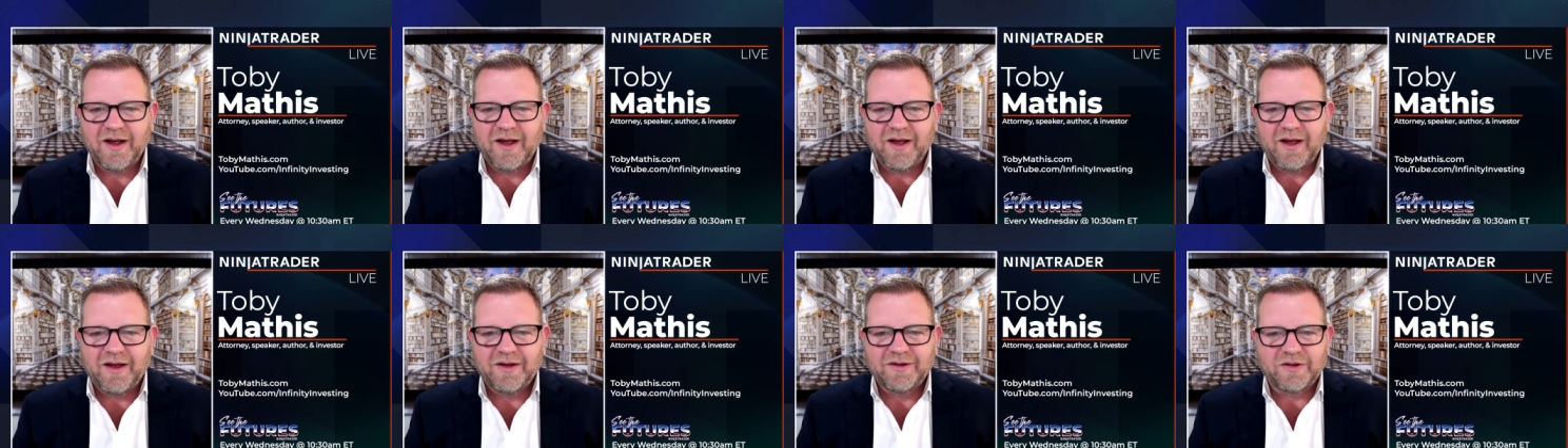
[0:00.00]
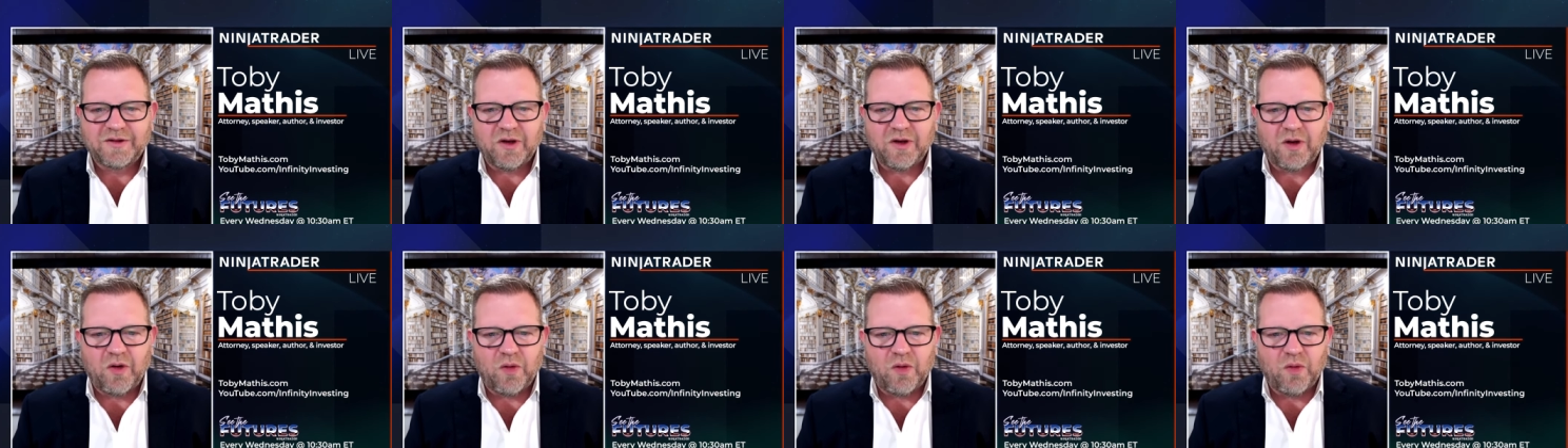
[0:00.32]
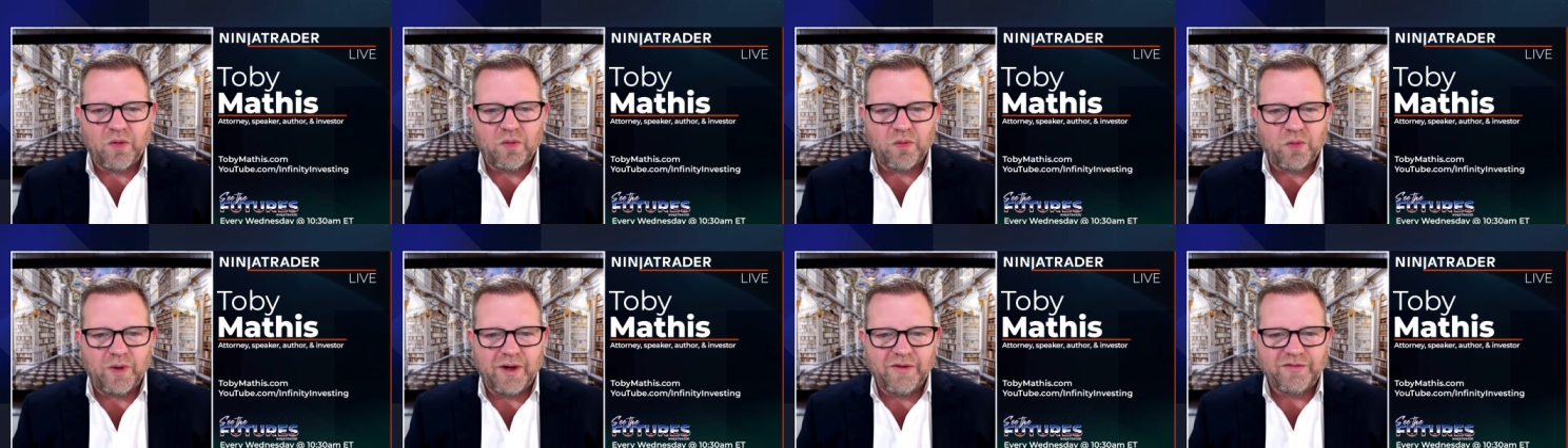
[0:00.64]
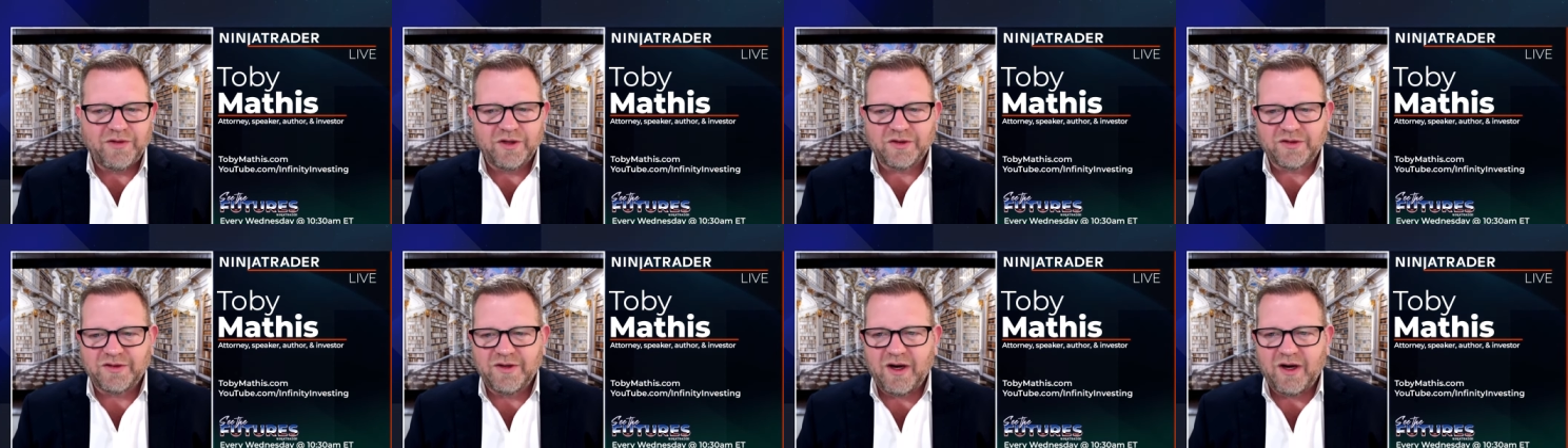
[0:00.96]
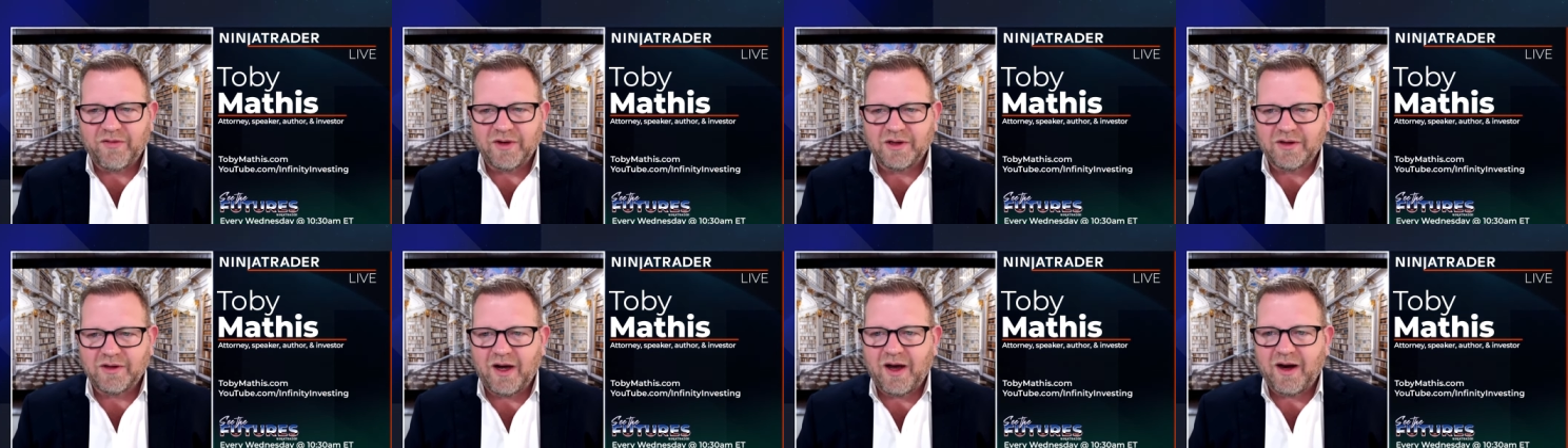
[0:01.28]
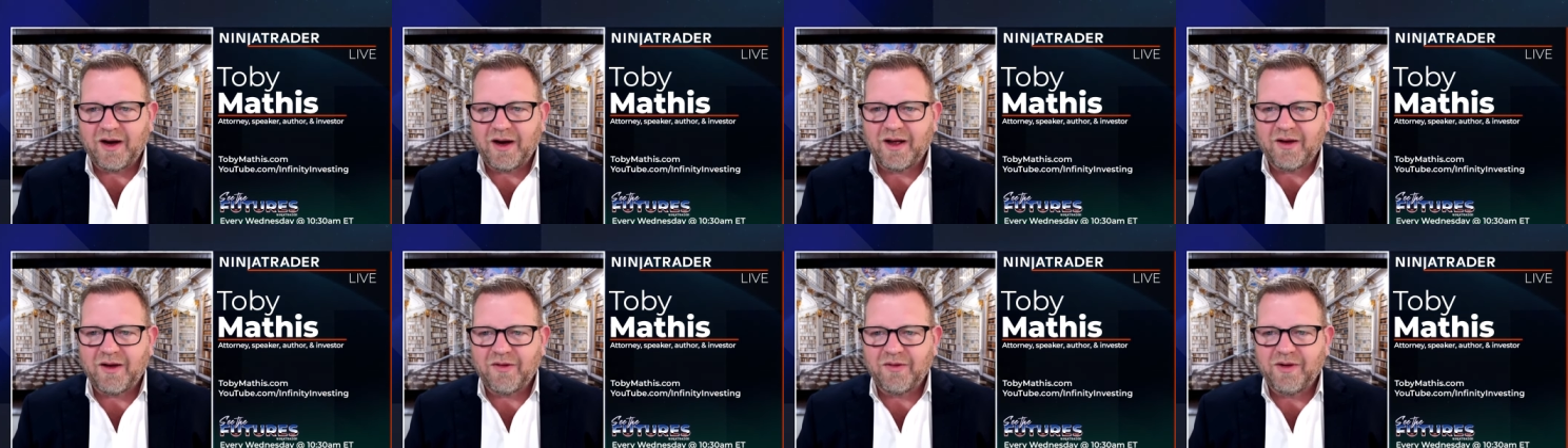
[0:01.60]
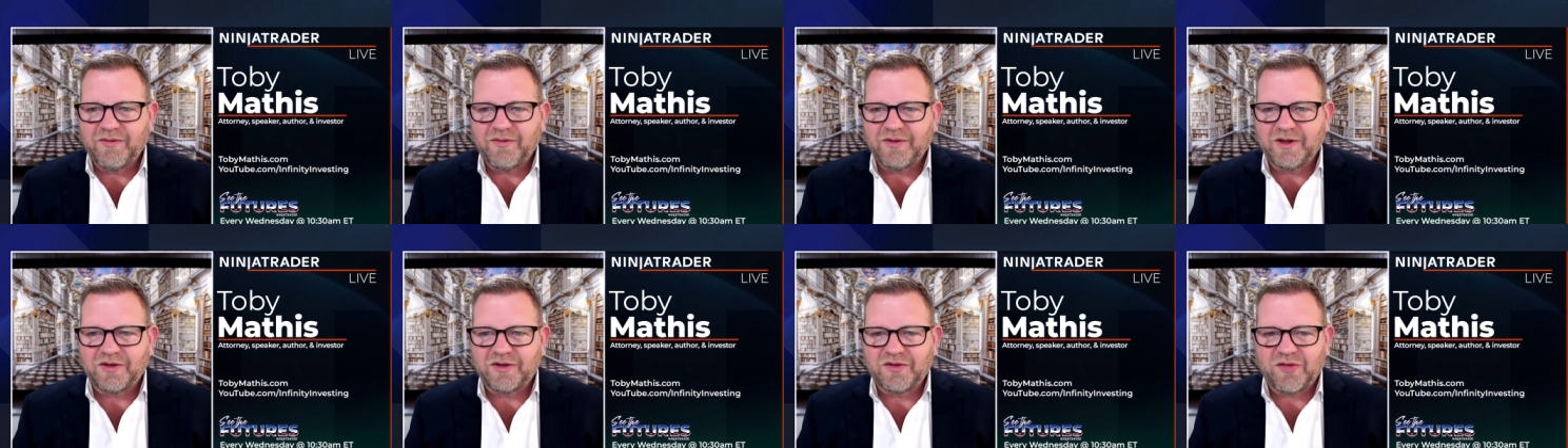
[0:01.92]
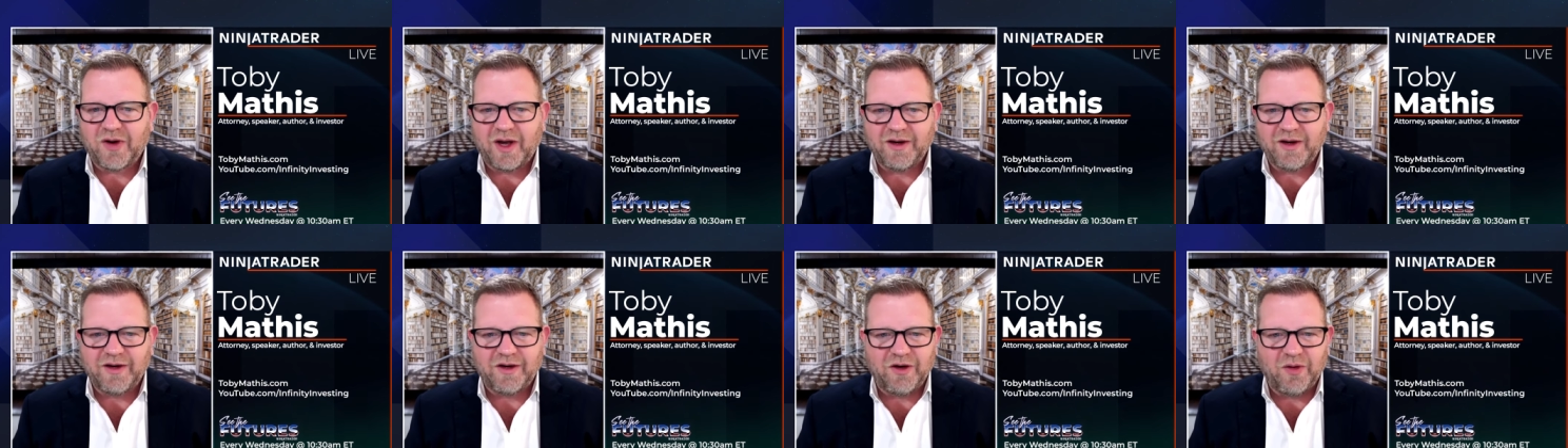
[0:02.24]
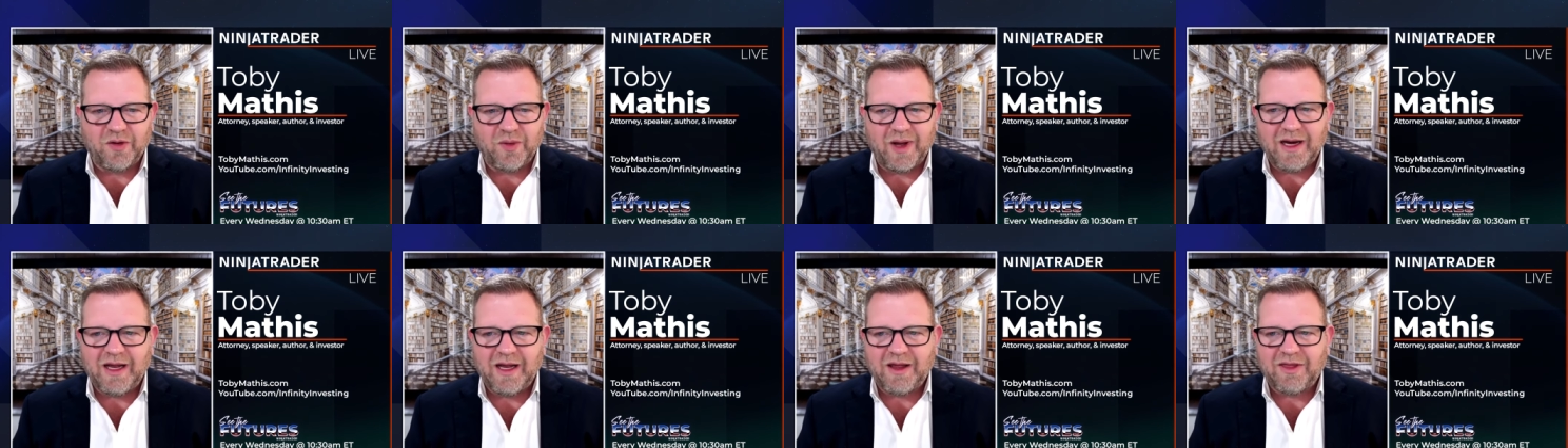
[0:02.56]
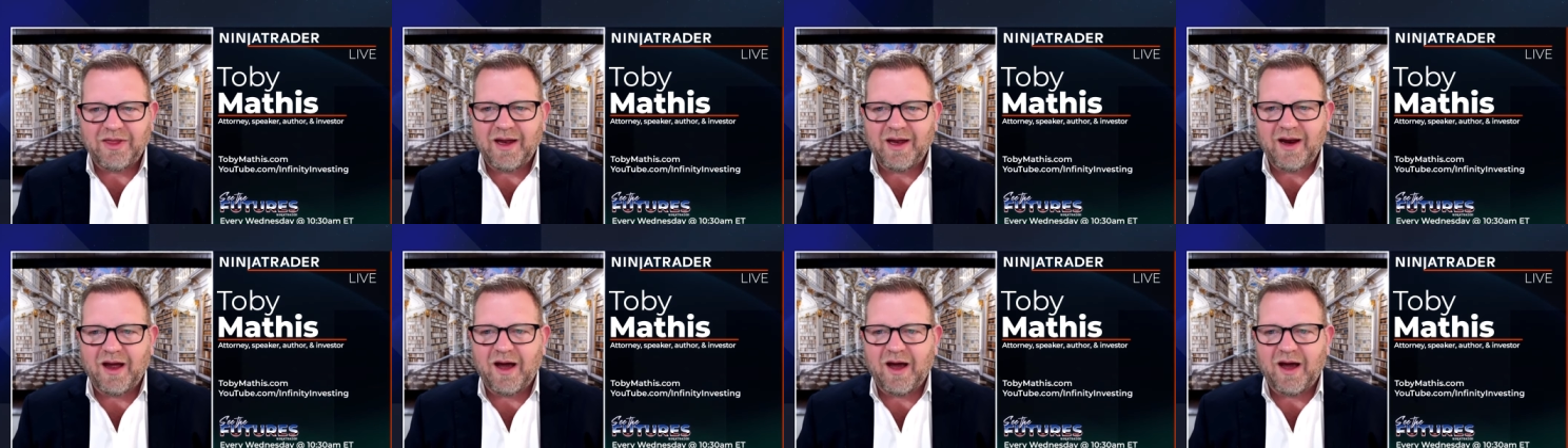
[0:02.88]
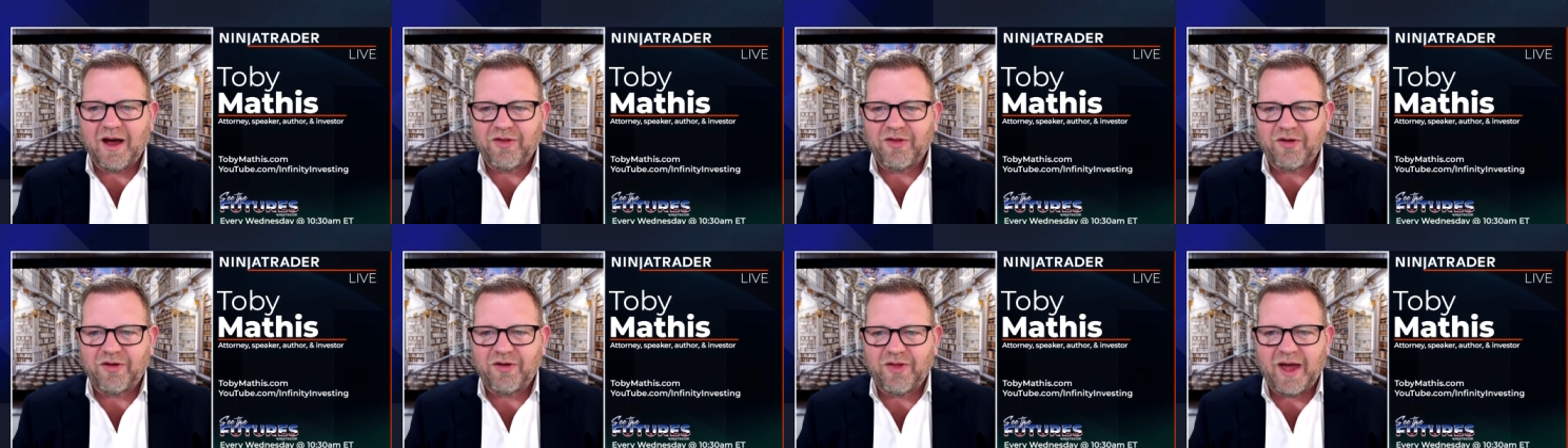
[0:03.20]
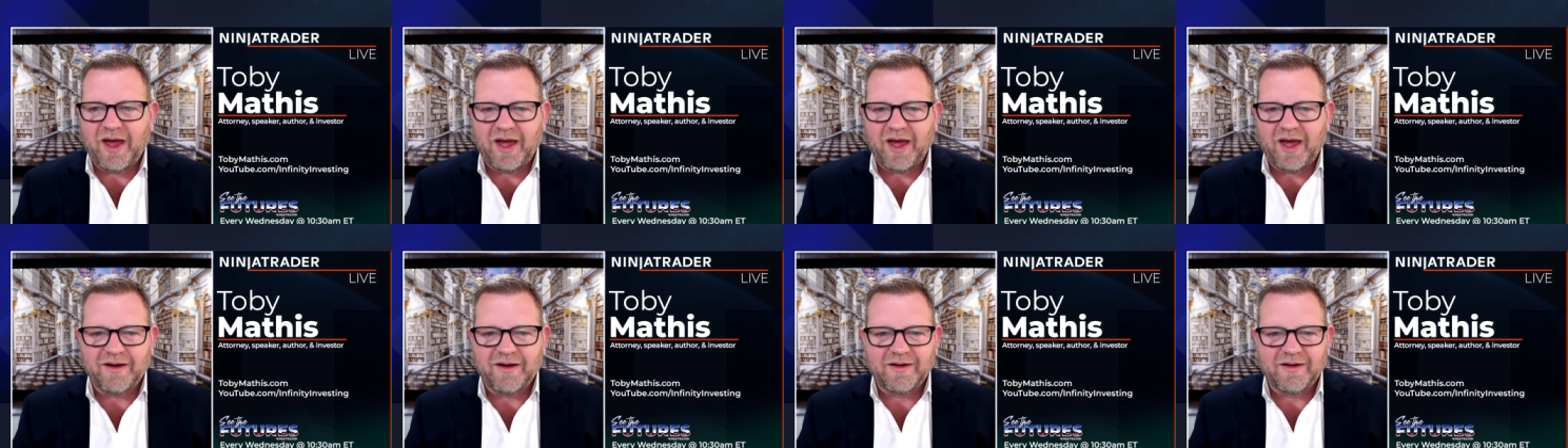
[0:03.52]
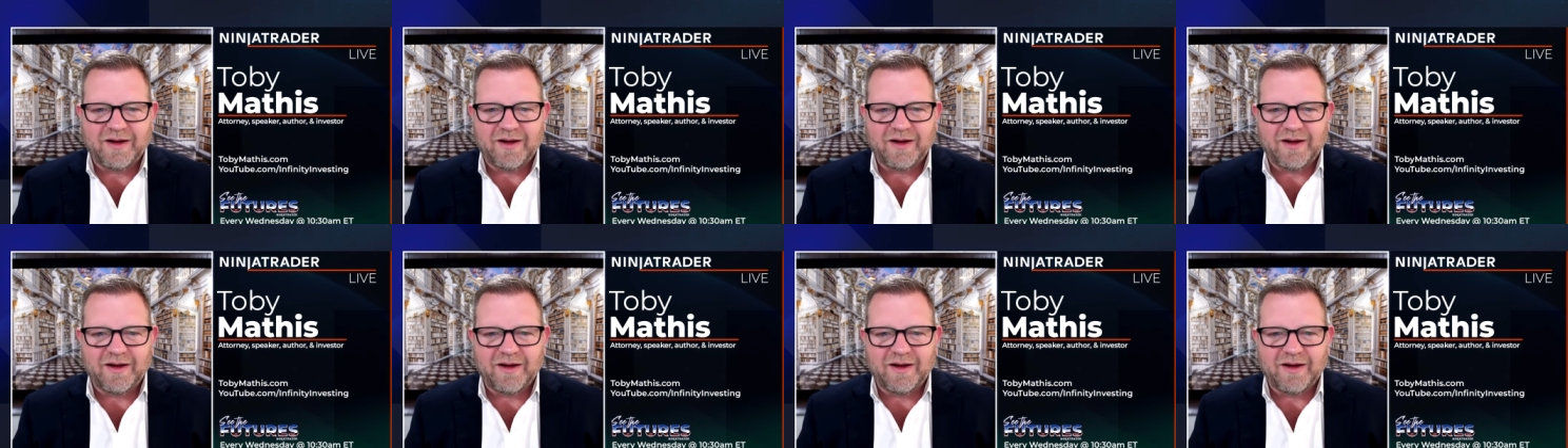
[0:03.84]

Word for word: So we've just never done it. We've just tried to do anything other than